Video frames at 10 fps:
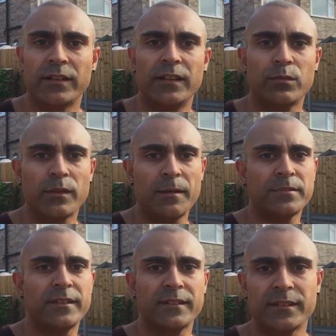at it is when I'm
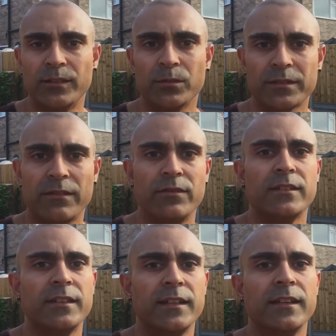60 or
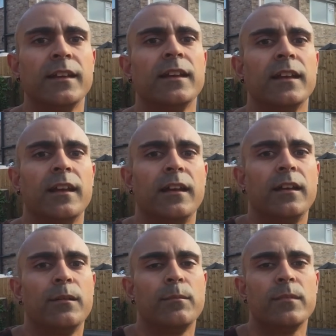70,
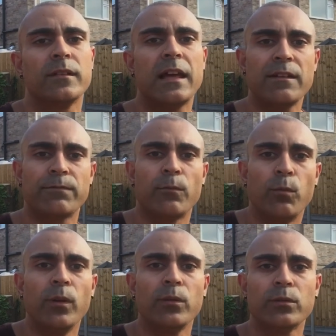life
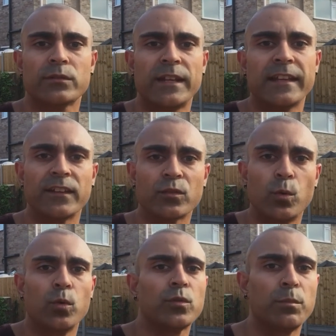will take its
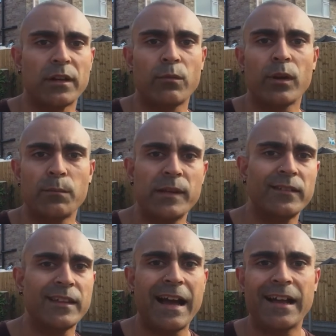course, but I want to be
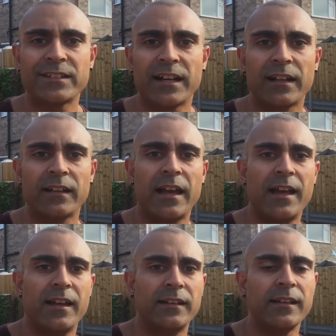as agile
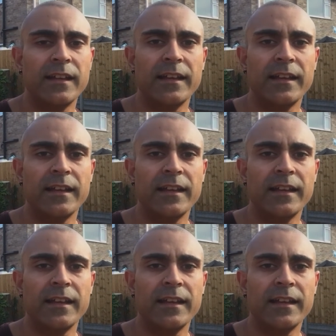and